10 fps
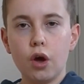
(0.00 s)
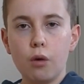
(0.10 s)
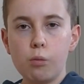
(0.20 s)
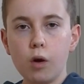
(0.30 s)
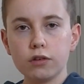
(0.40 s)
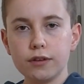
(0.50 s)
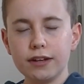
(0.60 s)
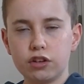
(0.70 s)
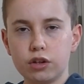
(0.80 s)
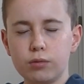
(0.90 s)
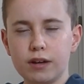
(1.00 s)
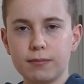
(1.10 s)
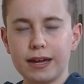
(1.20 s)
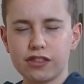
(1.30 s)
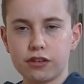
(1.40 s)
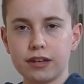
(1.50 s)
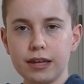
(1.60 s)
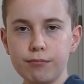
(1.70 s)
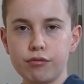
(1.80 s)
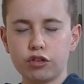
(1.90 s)
what they do is make the
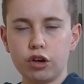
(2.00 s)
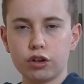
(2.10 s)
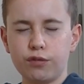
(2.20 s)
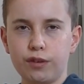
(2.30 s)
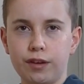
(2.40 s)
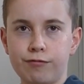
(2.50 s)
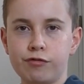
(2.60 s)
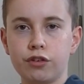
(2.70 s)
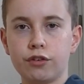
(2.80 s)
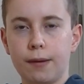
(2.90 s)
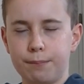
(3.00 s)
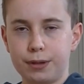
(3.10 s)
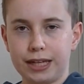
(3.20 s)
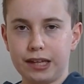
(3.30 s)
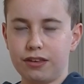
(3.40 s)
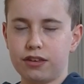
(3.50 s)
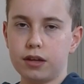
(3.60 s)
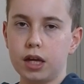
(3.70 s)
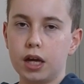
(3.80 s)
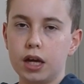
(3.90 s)
same product for different companies.
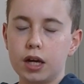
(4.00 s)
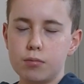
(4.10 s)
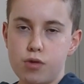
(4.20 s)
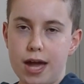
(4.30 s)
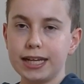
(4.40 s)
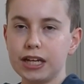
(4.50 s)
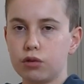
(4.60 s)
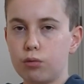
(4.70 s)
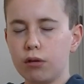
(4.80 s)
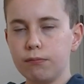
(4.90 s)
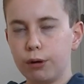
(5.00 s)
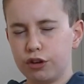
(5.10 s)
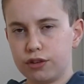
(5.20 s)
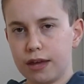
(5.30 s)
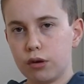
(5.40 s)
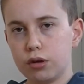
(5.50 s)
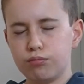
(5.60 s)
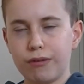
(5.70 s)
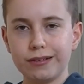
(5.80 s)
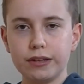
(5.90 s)
Then each one puts their own
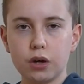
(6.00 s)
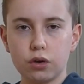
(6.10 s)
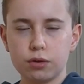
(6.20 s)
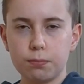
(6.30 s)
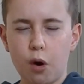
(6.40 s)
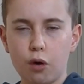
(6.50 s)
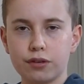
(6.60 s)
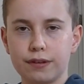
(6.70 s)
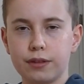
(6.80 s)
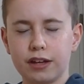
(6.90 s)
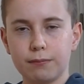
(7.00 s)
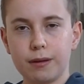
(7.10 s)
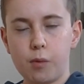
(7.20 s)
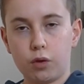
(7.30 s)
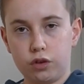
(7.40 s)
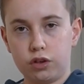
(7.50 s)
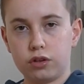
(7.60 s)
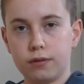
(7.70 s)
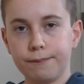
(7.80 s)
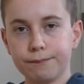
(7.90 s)
branding on the box if they can be bothered.
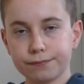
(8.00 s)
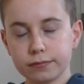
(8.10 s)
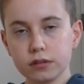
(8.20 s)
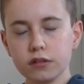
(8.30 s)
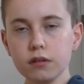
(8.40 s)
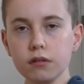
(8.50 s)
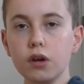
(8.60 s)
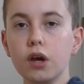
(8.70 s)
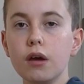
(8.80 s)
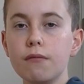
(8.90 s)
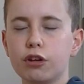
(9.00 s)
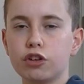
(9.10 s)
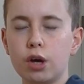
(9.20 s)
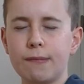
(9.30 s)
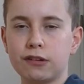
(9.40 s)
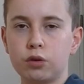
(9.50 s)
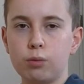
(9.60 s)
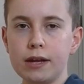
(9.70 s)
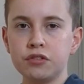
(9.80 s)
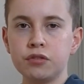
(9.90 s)
But no matter
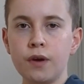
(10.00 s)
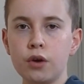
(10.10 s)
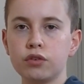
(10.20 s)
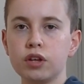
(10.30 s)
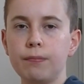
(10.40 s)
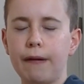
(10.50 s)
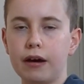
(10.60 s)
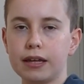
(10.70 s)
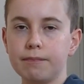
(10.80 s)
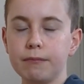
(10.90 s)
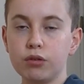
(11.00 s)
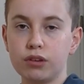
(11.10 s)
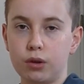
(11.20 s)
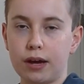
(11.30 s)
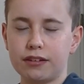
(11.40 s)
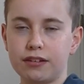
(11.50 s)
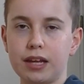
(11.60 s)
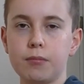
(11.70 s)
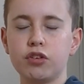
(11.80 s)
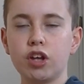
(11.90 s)
which version you buy, you still get the
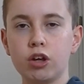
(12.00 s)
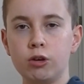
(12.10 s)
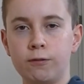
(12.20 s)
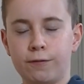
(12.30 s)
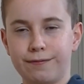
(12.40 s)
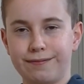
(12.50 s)
same stove.